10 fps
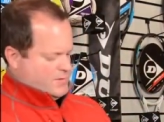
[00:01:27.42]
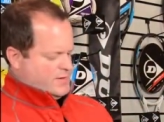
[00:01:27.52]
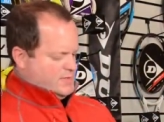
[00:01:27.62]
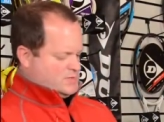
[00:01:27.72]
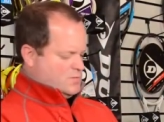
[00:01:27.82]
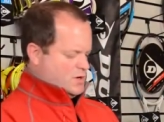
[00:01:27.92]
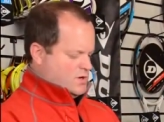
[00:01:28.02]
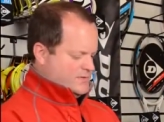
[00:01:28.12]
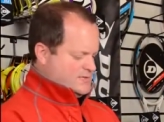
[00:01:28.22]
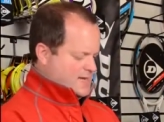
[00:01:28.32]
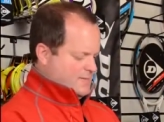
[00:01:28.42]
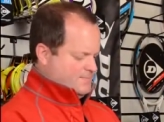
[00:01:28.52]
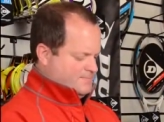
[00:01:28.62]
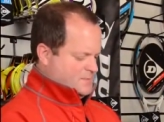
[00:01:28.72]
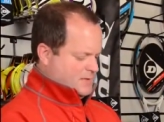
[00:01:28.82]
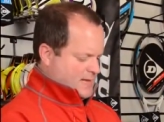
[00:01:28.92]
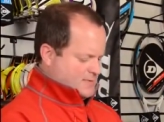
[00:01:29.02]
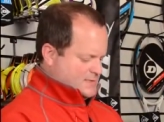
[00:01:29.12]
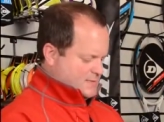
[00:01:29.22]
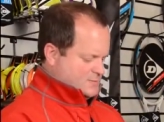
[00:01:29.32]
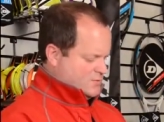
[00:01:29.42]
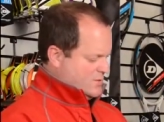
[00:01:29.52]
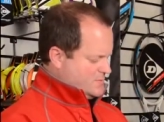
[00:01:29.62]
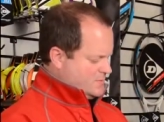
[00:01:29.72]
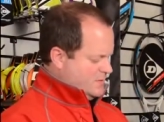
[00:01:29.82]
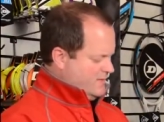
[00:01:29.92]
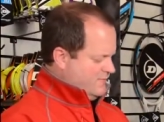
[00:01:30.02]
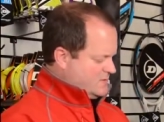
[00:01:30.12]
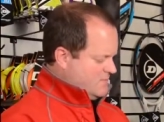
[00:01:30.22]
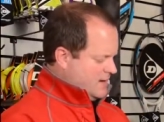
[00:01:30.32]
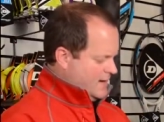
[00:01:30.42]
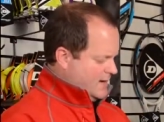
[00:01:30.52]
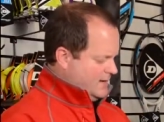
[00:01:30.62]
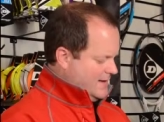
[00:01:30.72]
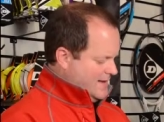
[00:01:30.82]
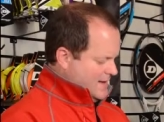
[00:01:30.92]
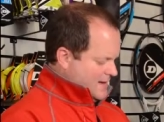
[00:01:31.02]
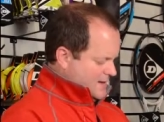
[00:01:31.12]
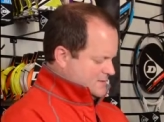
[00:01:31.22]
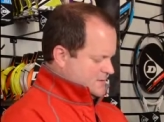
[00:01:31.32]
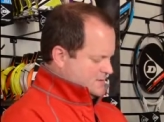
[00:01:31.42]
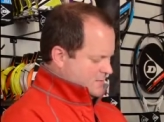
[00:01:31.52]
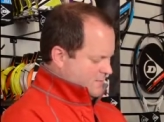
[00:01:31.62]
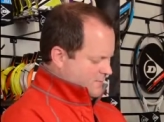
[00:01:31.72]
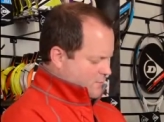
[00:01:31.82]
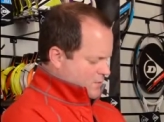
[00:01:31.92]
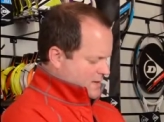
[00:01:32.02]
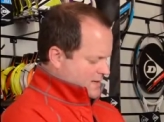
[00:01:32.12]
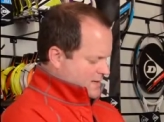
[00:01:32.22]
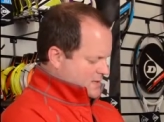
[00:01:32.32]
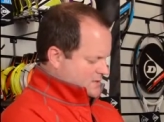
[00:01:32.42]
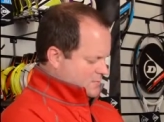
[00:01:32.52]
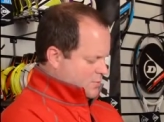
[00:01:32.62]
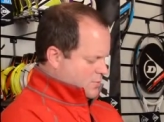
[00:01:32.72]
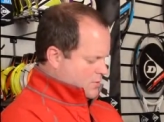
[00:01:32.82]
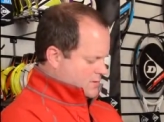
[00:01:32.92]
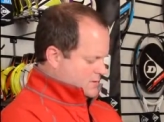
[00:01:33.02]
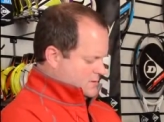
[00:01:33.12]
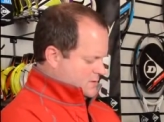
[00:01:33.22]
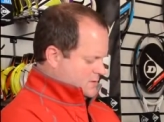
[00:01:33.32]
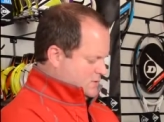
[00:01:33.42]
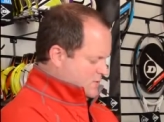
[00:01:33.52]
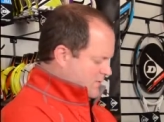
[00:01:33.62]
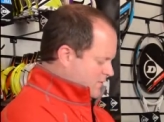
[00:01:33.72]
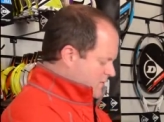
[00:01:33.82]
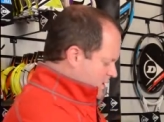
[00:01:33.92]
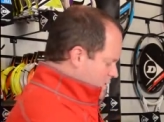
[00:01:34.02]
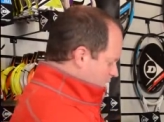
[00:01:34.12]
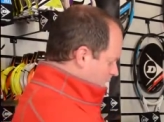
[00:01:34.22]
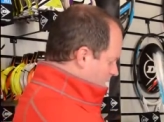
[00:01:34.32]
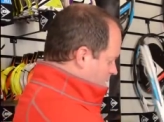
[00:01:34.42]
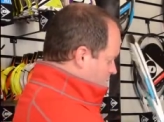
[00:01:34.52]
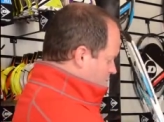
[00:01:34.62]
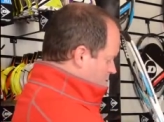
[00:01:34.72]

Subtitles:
we're going to get to work on the tape. A lot of times grips leave this behind, and as I said before, it is important to do everything you can to